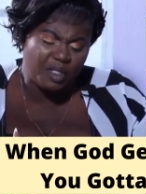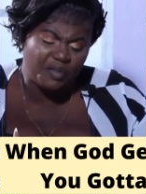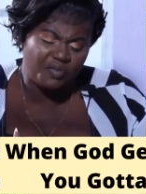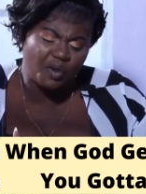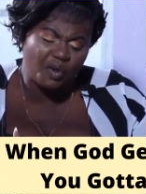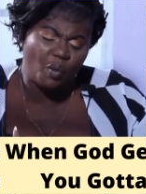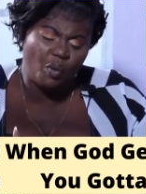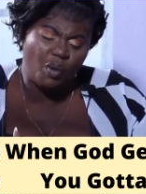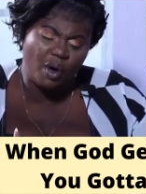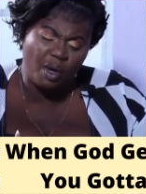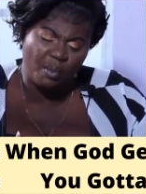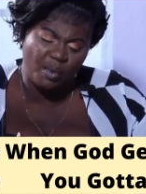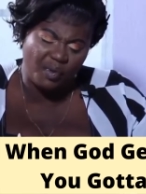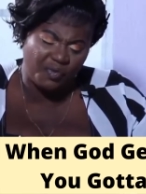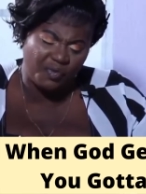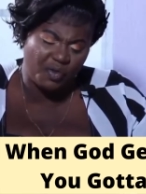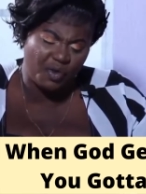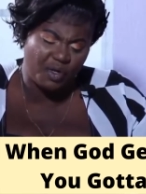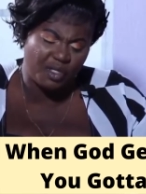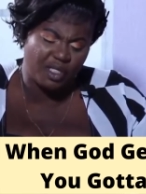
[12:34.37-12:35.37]
But if you want
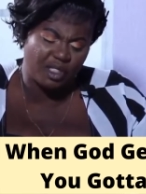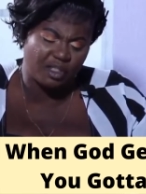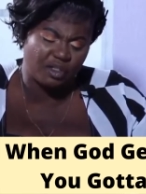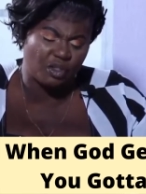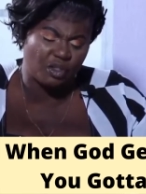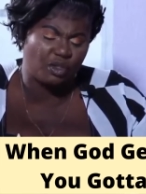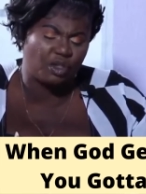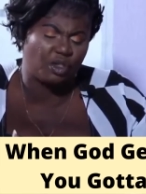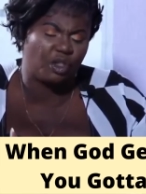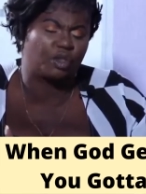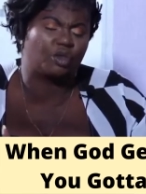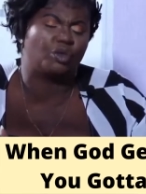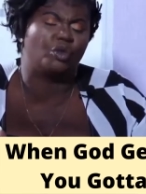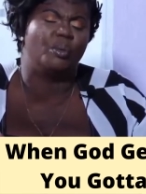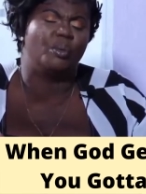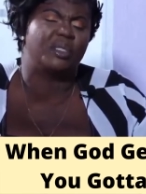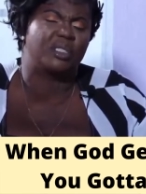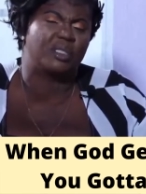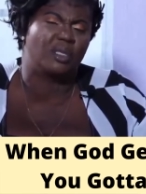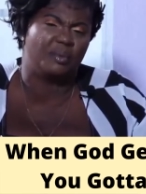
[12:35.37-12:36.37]
me for going to church, just
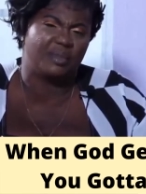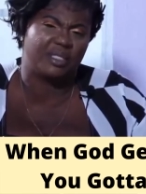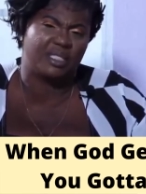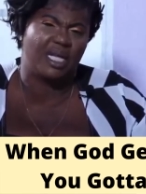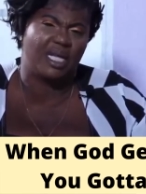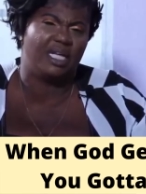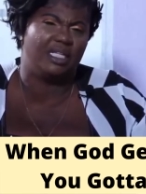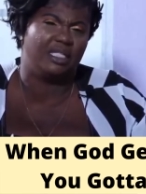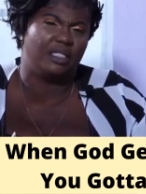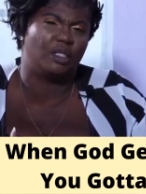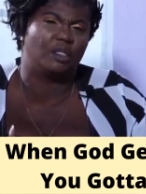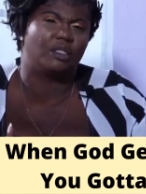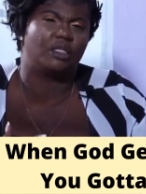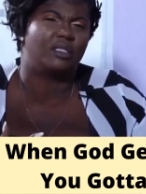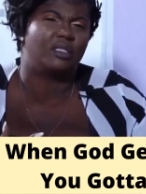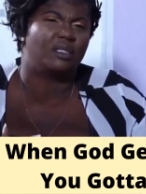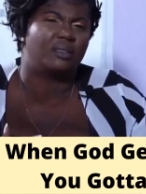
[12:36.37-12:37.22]
show me some signs.